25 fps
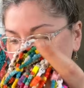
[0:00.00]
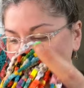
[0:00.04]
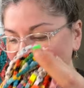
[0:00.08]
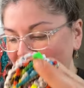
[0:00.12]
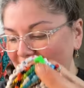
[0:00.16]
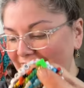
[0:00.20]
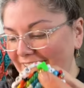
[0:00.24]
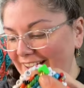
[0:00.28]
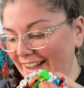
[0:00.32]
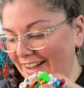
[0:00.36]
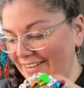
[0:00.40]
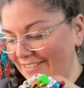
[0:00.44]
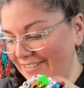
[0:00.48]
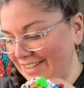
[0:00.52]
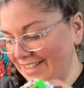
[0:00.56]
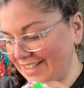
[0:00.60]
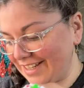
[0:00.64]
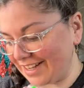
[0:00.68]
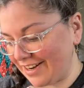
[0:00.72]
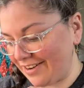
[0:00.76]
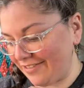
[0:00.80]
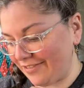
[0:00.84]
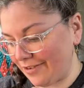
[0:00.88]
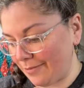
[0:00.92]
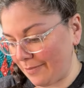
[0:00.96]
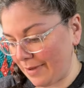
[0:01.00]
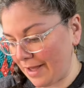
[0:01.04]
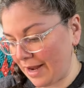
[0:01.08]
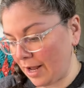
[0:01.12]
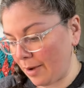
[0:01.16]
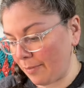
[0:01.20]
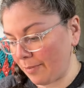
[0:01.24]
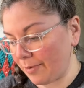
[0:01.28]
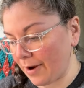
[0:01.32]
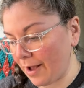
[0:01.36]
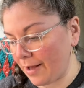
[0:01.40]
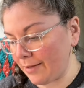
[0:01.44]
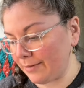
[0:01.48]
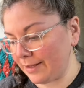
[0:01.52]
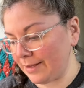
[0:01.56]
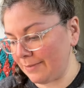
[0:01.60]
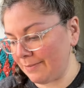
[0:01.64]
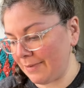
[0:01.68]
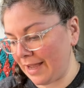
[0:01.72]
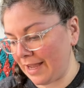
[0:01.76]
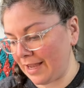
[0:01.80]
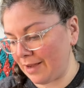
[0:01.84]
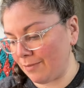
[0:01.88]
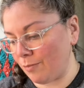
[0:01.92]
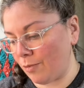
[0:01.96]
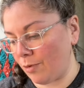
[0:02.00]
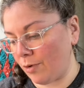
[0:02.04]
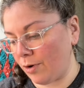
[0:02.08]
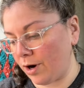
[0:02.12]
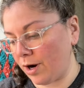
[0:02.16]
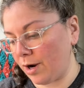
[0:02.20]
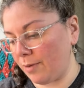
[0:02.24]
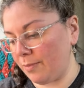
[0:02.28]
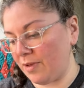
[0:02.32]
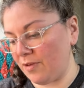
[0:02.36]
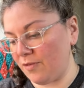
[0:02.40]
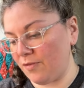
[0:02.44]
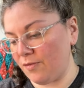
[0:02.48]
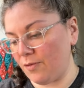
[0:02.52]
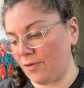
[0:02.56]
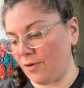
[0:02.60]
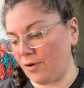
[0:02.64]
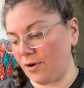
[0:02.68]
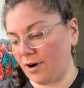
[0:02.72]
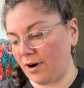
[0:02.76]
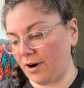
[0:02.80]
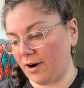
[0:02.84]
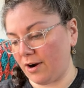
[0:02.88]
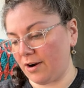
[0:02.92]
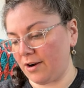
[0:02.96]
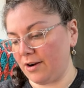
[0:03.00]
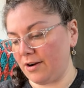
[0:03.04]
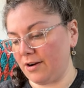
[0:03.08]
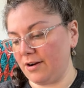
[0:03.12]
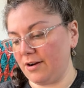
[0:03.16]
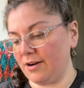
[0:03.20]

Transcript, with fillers: I have a ton of them, and I'll probably make more before,